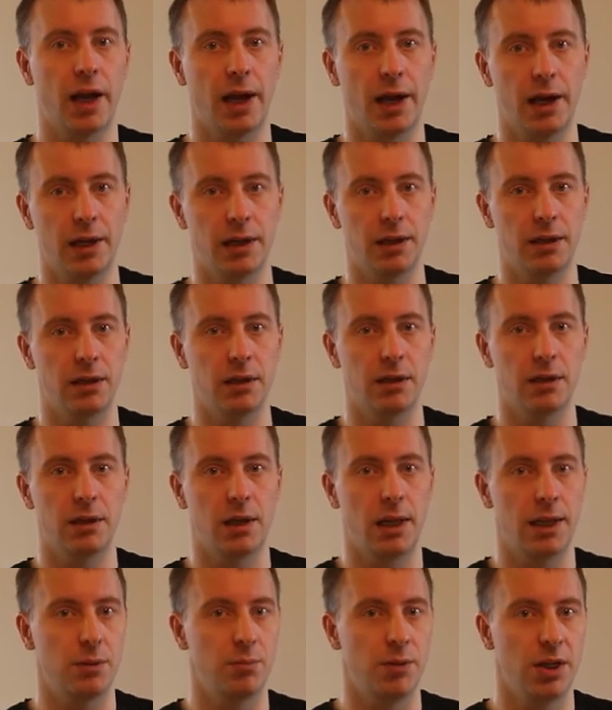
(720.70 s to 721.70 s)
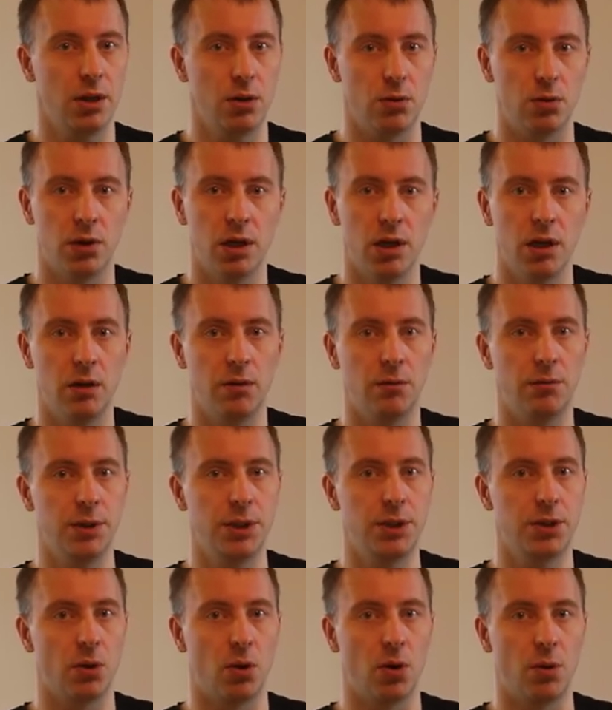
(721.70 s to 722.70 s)
and uh, let me know
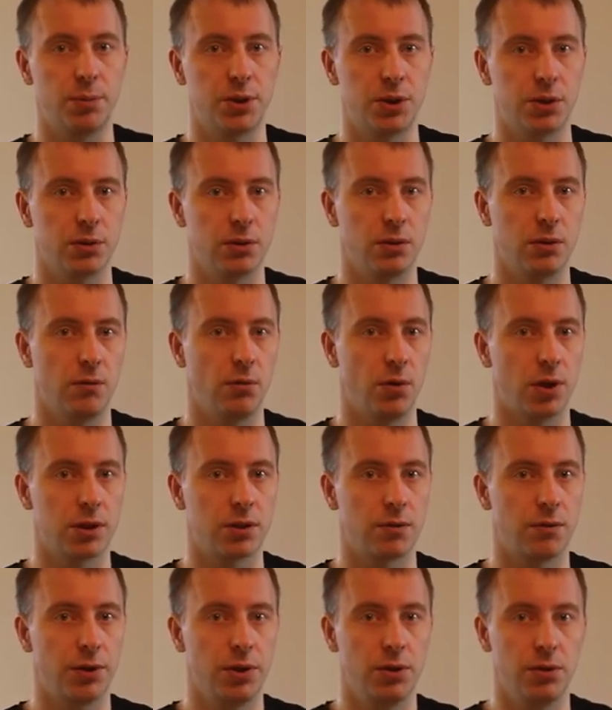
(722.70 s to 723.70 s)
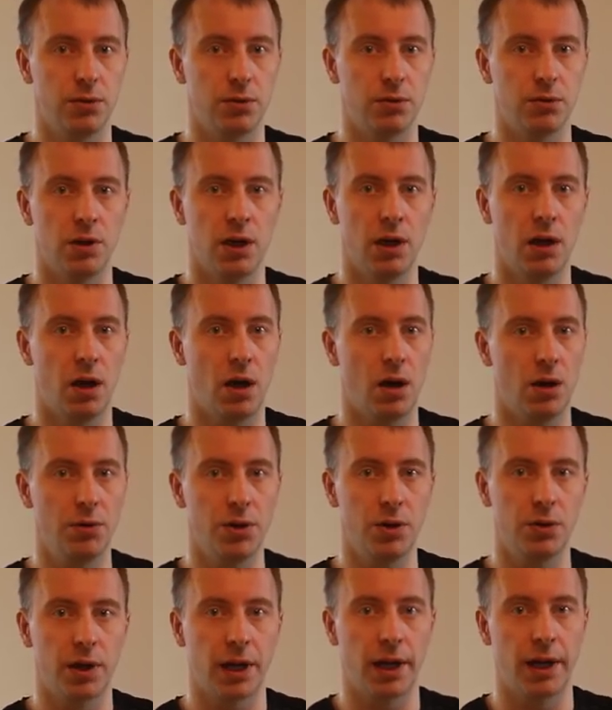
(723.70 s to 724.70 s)
which option works for you, how
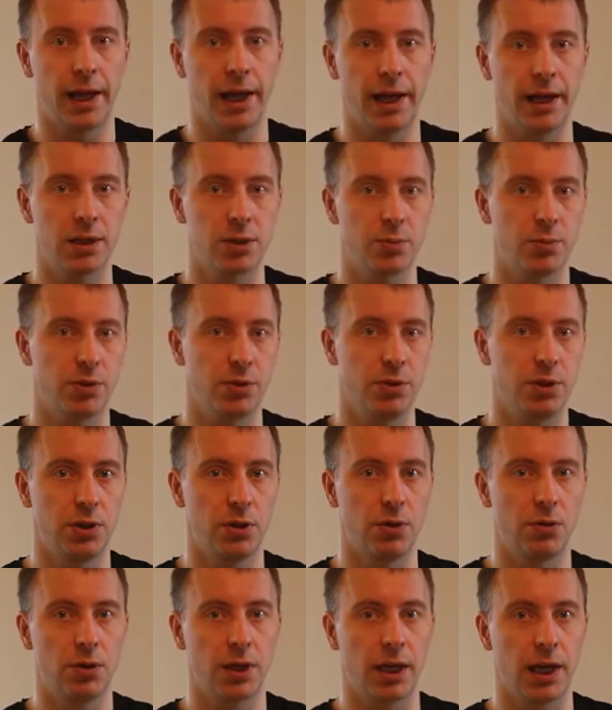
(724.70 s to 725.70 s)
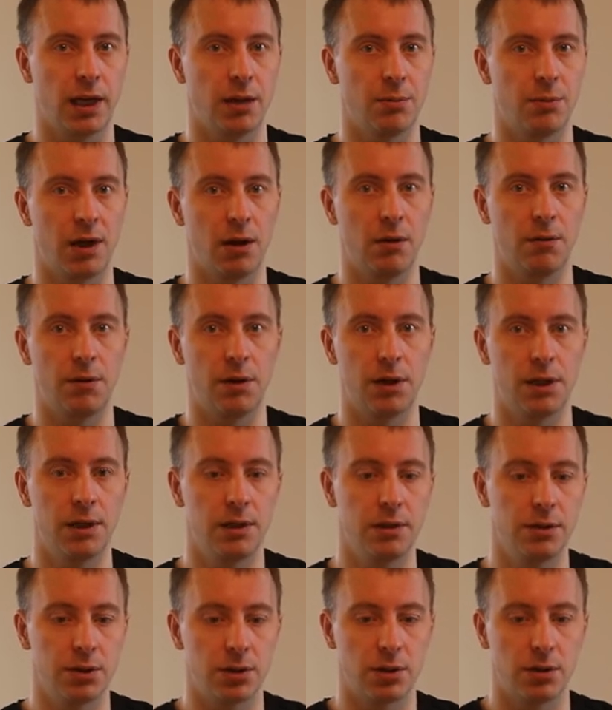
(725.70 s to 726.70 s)
you can export your KML
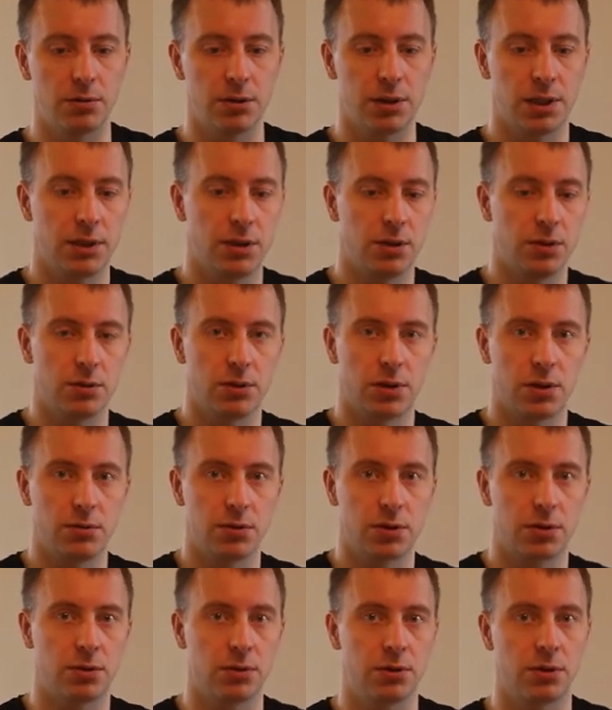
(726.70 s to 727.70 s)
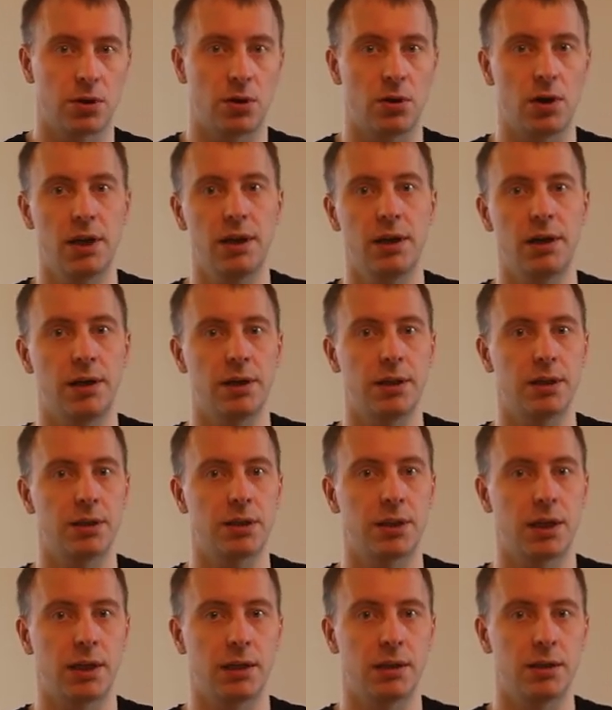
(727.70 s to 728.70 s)
file so that your drone's controller
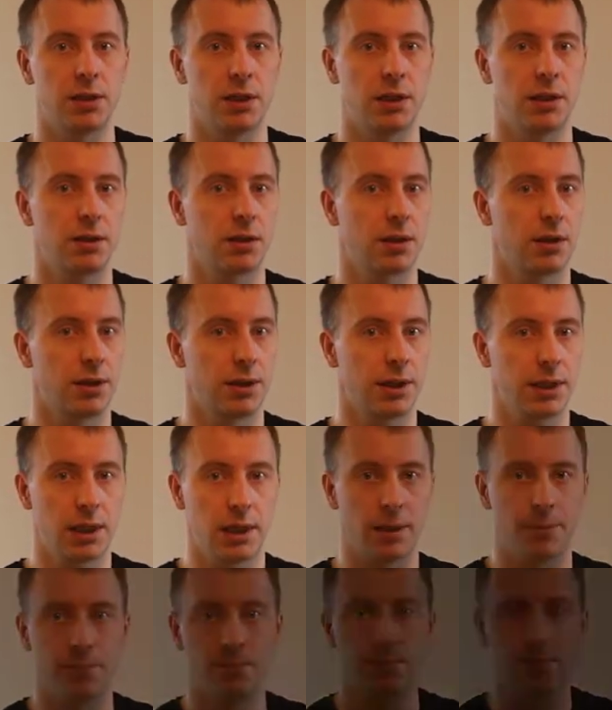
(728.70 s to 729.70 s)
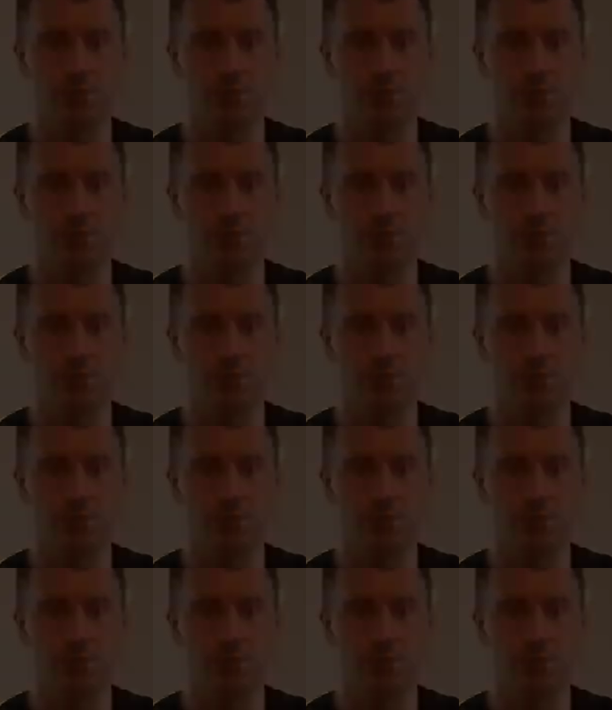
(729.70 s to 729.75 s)
understands it correctly.